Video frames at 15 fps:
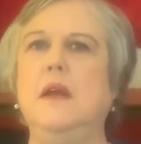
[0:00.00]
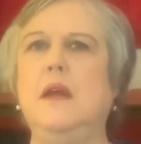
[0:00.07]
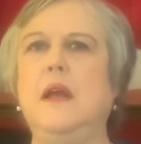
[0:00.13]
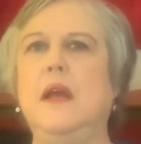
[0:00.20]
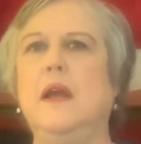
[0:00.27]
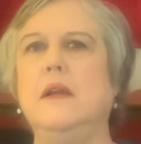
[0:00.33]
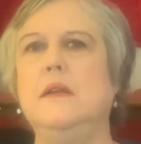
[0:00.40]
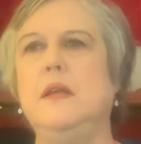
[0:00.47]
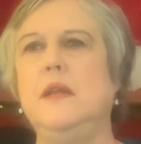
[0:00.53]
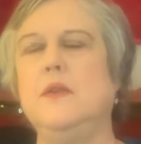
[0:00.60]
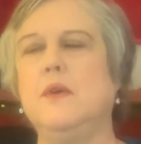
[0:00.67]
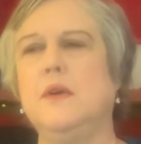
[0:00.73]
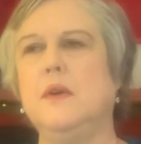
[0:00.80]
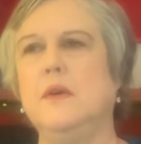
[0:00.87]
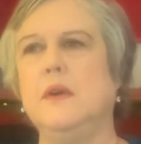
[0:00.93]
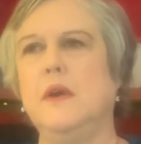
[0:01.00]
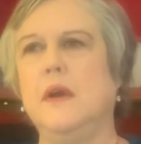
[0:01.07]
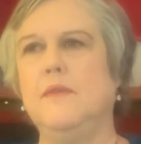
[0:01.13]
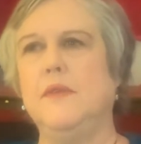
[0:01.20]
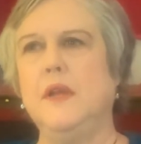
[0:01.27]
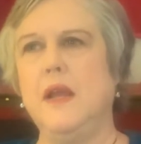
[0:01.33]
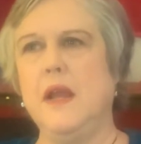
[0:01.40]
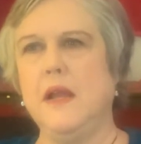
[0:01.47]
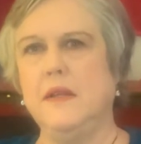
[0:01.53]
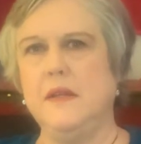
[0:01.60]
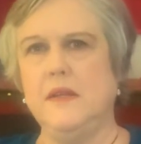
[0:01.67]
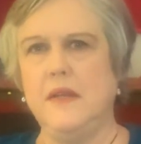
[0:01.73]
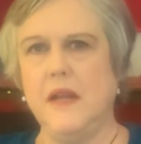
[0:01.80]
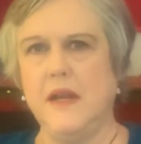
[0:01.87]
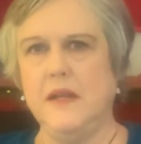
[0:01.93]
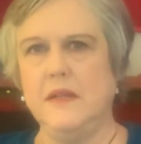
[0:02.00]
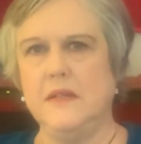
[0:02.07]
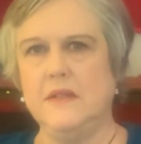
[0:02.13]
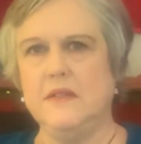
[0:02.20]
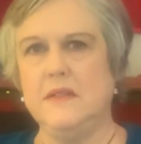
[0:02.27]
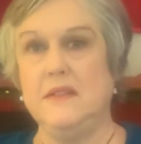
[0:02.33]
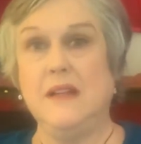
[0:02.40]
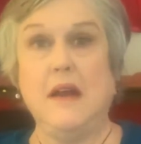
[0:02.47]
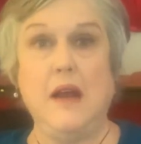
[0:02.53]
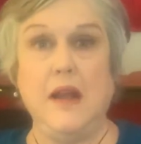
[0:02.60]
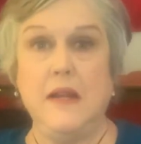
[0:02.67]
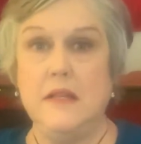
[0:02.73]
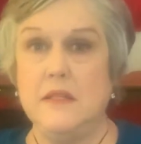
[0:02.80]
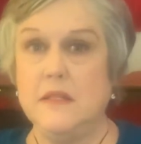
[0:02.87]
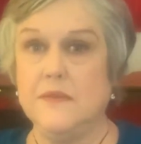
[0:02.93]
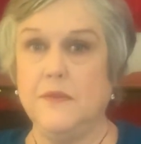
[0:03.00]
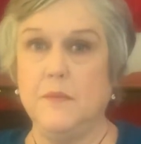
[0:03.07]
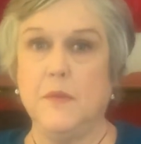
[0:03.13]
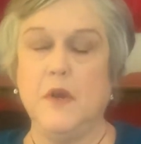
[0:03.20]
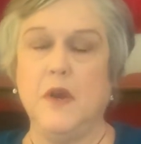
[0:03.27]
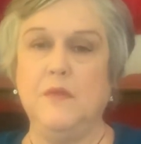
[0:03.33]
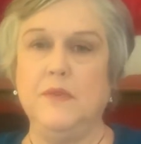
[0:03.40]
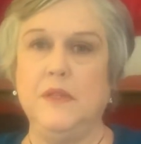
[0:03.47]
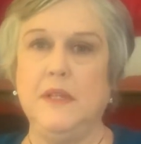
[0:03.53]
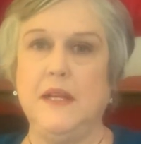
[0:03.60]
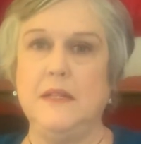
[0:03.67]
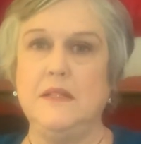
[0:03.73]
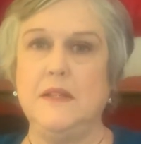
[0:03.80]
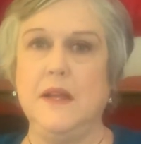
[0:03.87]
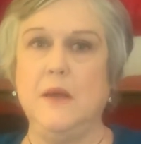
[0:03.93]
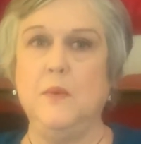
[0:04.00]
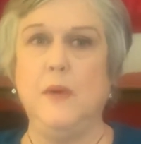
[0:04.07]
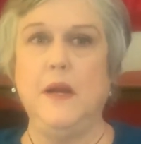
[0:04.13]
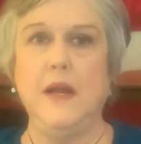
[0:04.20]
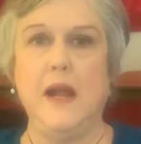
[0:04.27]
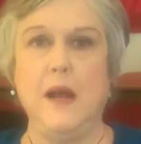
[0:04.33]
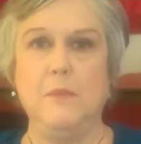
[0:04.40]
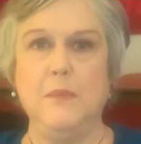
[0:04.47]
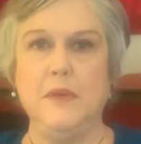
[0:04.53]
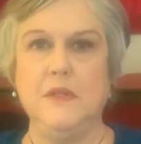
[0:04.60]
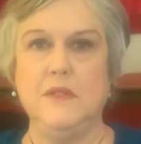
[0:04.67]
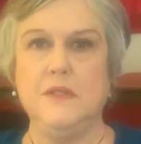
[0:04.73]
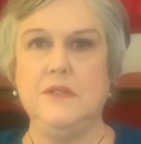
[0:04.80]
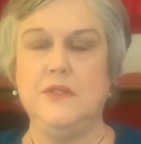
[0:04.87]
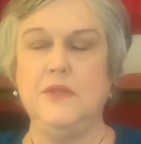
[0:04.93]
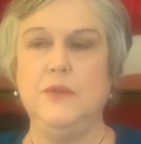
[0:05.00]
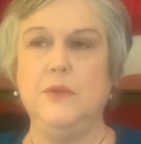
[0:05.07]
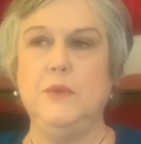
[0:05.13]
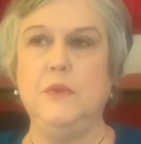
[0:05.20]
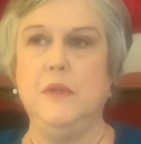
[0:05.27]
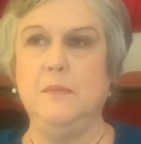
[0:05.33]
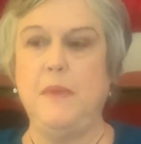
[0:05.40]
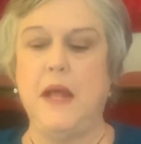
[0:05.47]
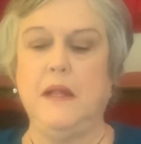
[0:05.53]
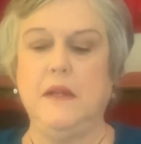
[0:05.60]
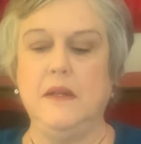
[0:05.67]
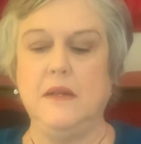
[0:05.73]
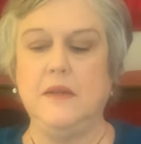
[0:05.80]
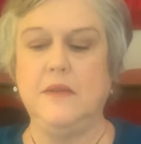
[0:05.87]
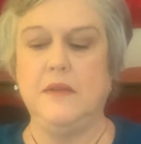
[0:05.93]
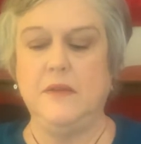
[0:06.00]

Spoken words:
and either of the candidates dies from COVID, let's say, what happens to the ballots,